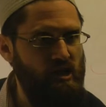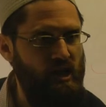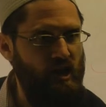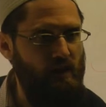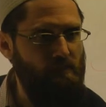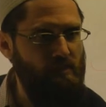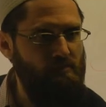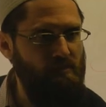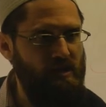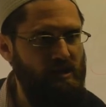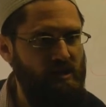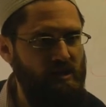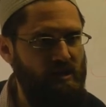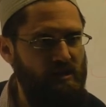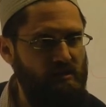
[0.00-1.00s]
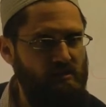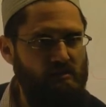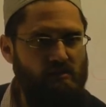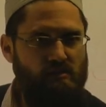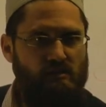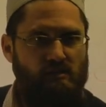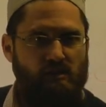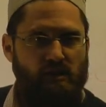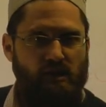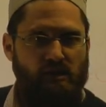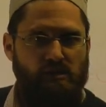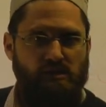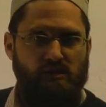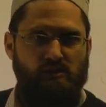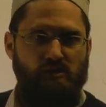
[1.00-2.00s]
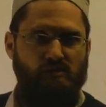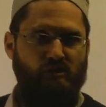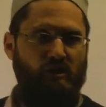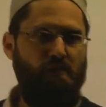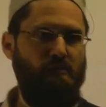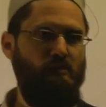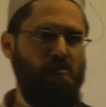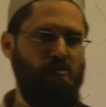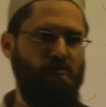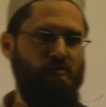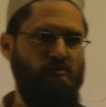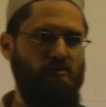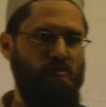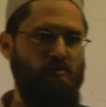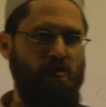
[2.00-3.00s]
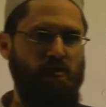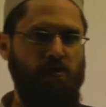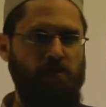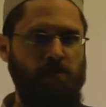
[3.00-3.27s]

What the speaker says: it up and making it until it's very beautiful the way.